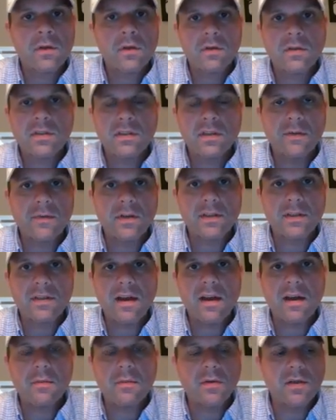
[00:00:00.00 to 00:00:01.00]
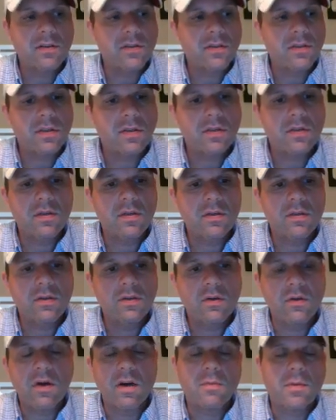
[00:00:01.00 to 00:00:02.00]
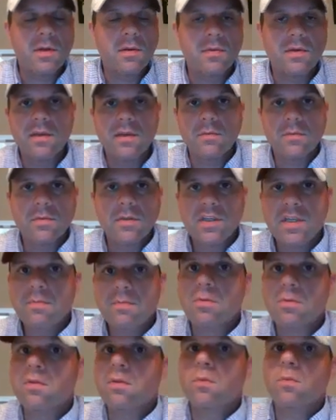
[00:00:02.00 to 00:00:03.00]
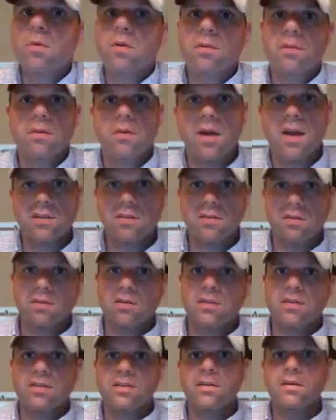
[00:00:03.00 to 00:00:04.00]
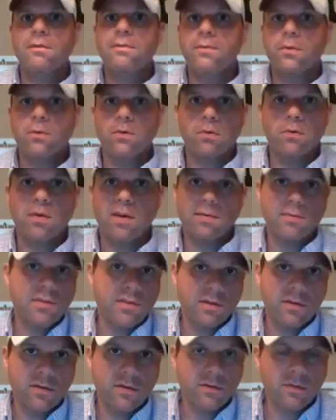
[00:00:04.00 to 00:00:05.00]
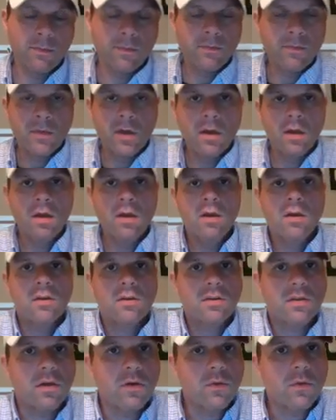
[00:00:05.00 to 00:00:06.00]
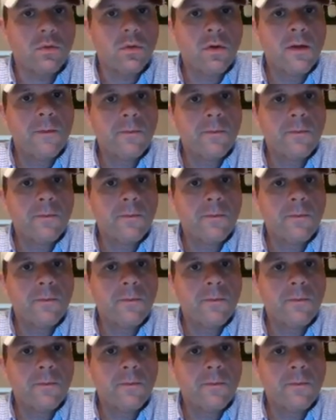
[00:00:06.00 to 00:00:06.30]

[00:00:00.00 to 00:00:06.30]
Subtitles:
stuff like that, because you're not going to be able to get them cheaper than what they're actually going to sell for on Amazon. So